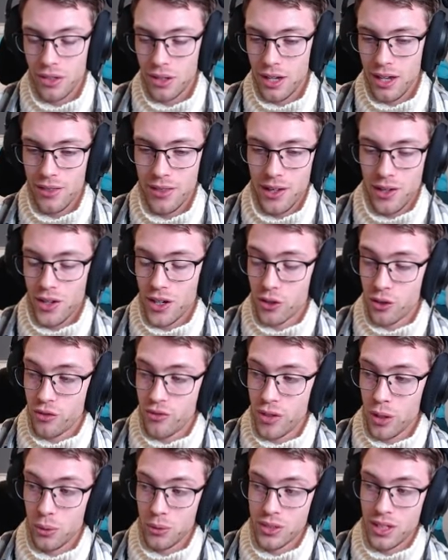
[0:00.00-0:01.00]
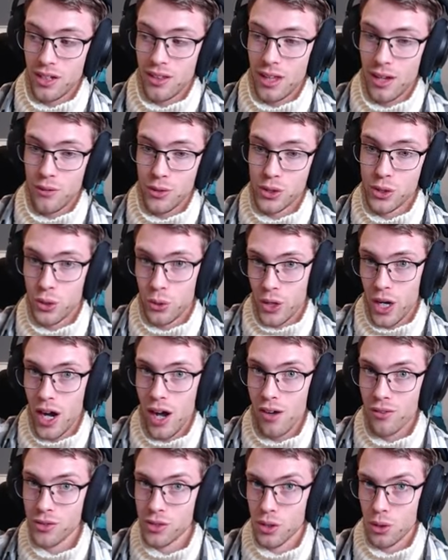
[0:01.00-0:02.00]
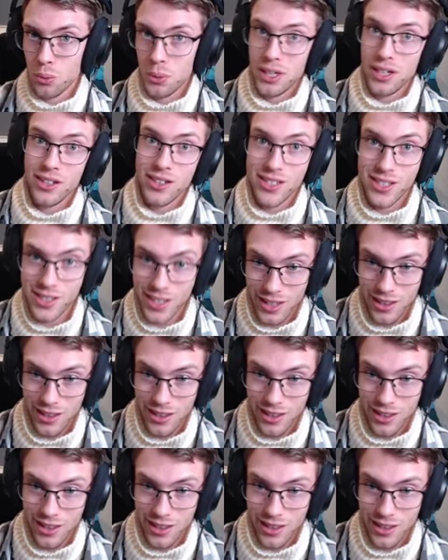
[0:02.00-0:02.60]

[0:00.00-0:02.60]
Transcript: And then Dr. Fail will take the Everstone off so that we can see the